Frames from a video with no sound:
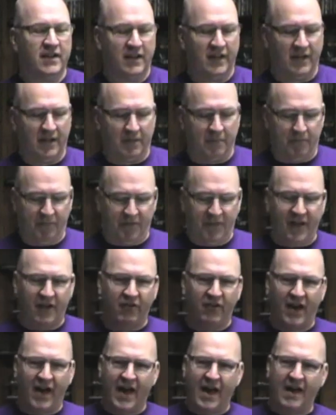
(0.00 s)
Um,
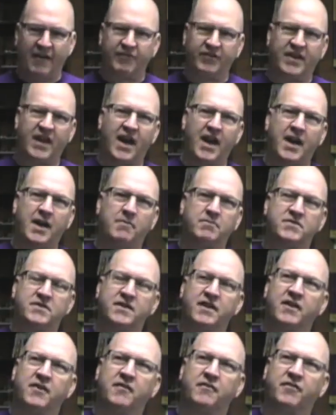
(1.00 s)
they'll have games
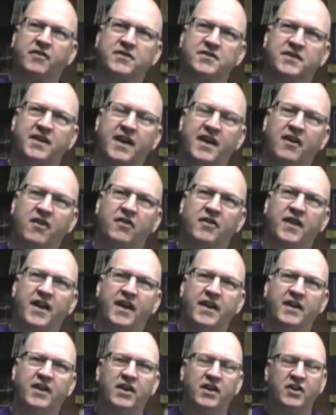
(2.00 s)
that are for sale that